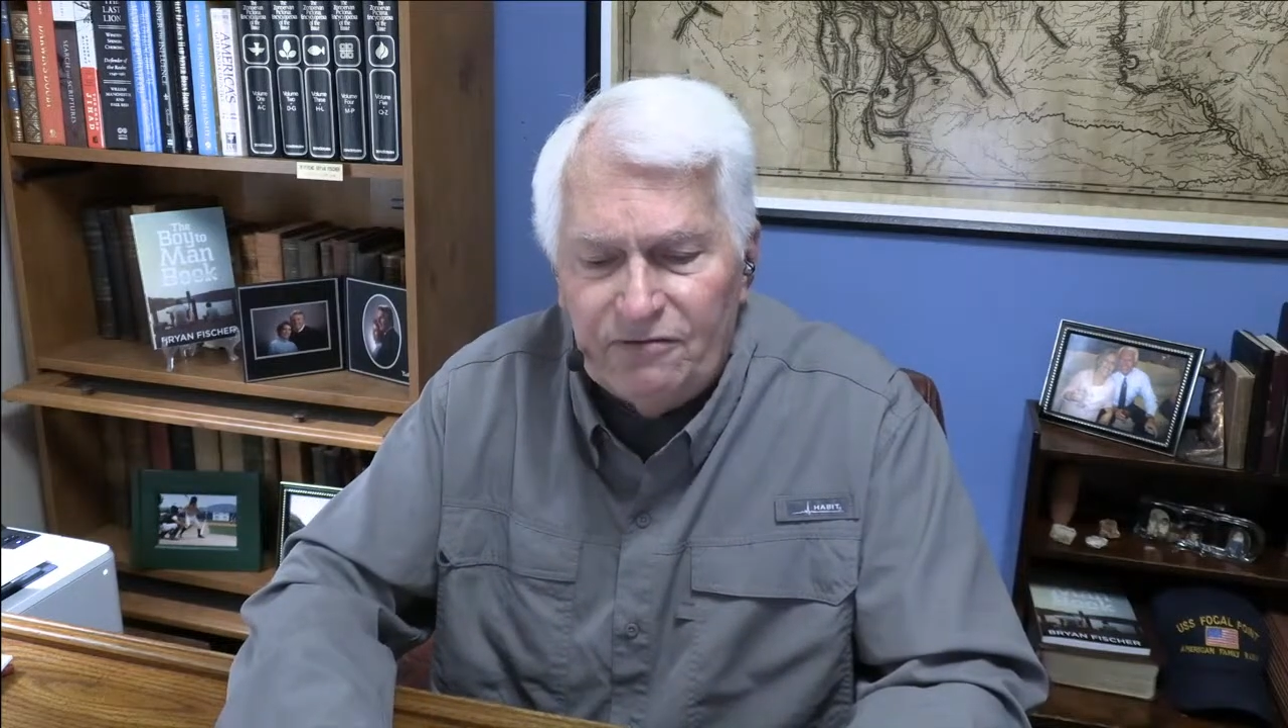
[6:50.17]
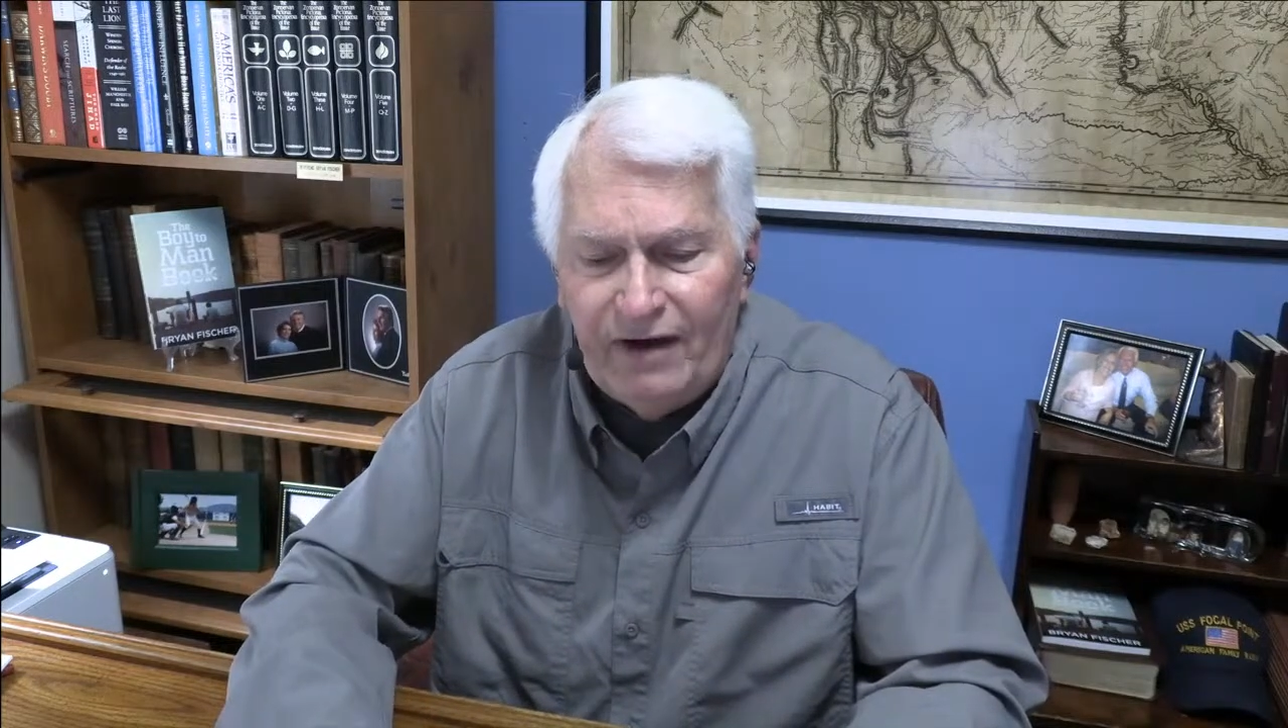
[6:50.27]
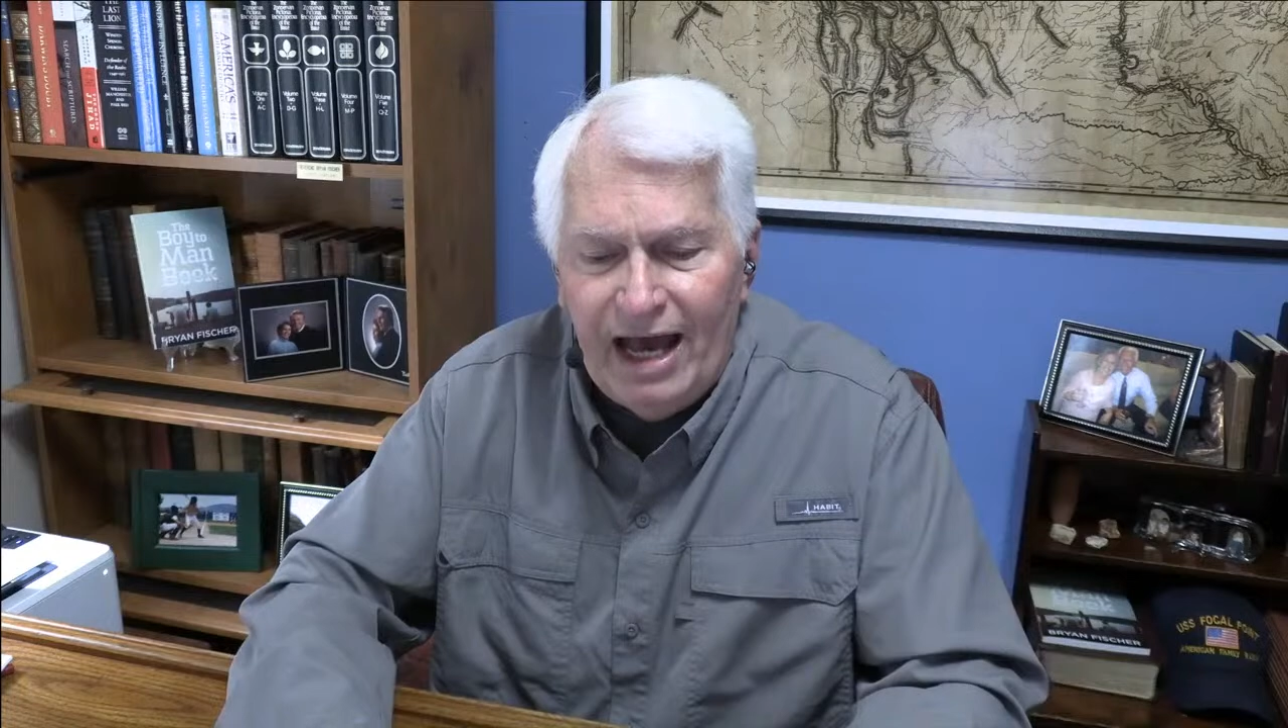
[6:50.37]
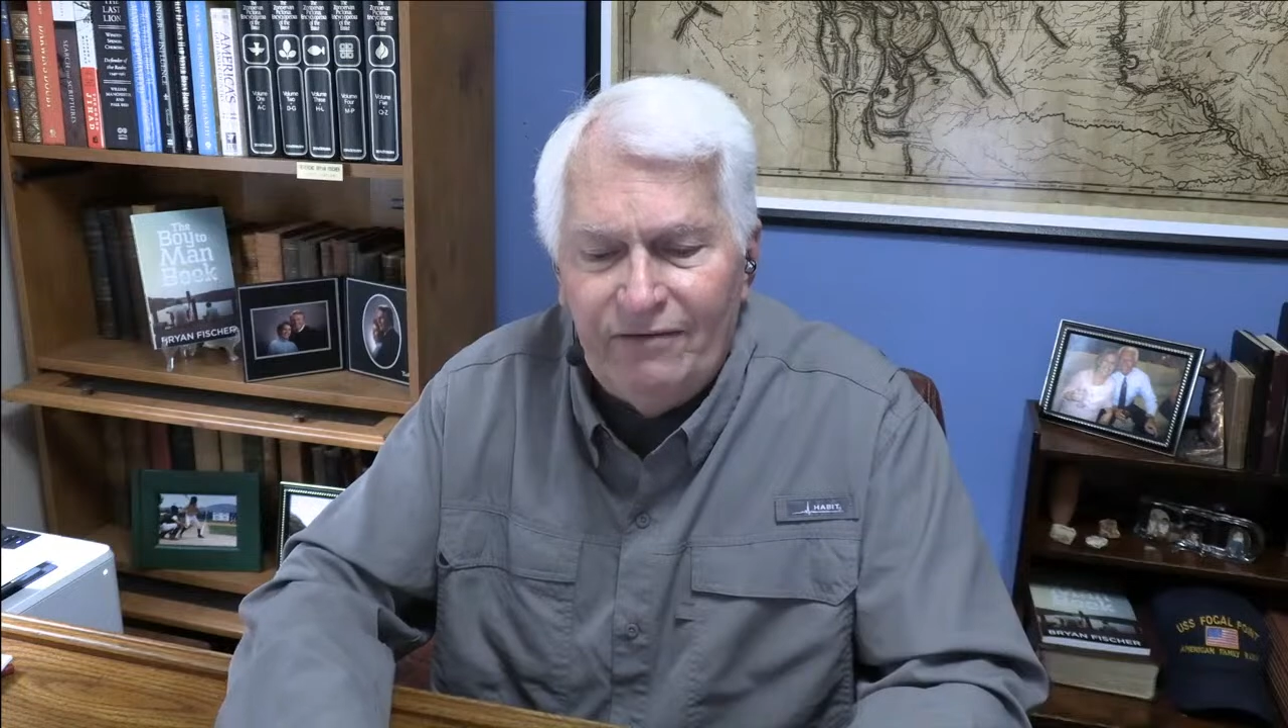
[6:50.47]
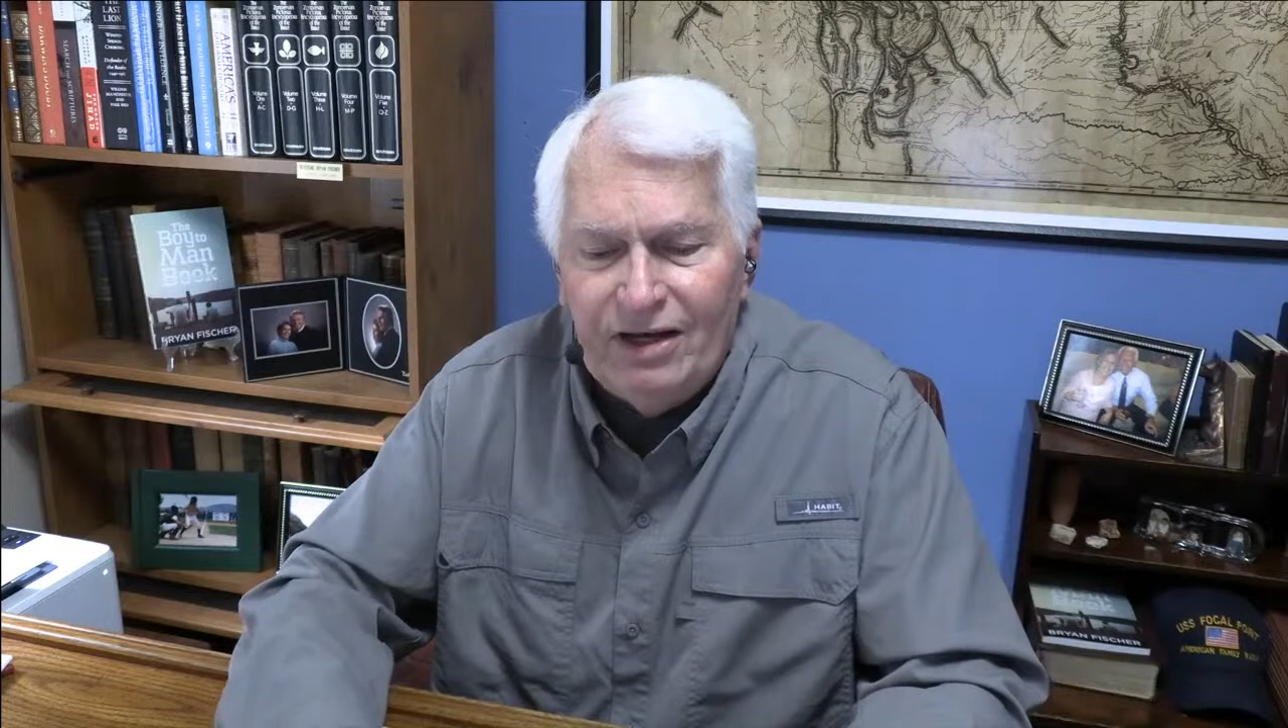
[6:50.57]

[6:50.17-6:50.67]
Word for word: 5,